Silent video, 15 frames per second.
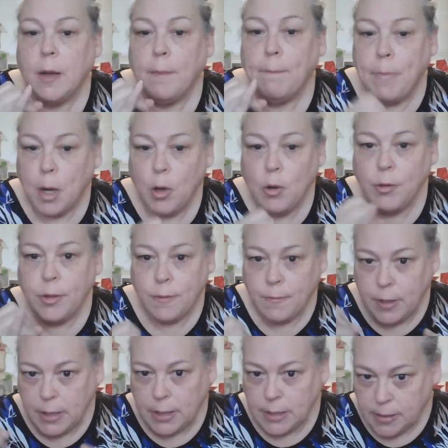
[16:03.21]
both of
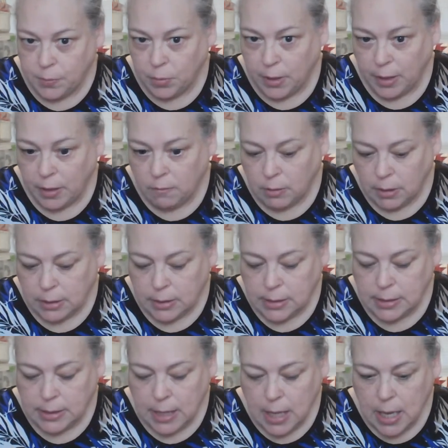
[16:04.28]
these spring
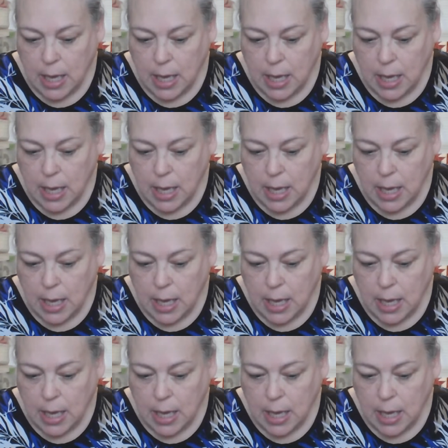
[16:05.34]
ones